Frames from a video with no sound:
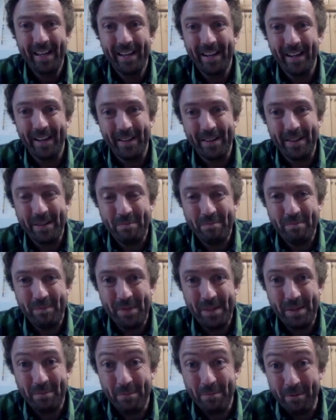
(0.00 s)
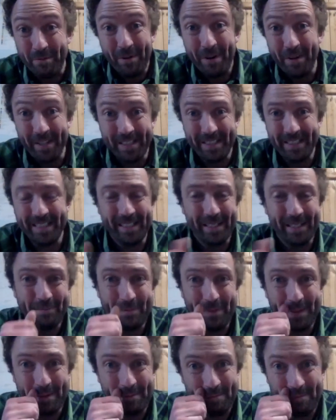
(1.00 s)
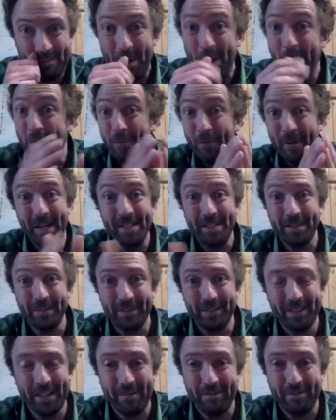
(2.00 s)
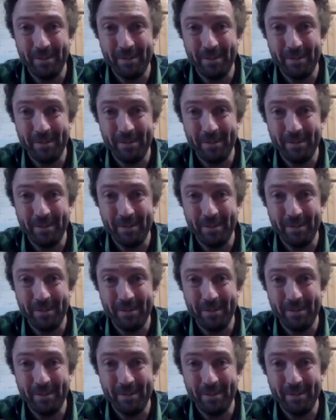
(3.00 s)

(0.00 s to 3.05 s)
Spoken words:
that provide, the whole range of stuff.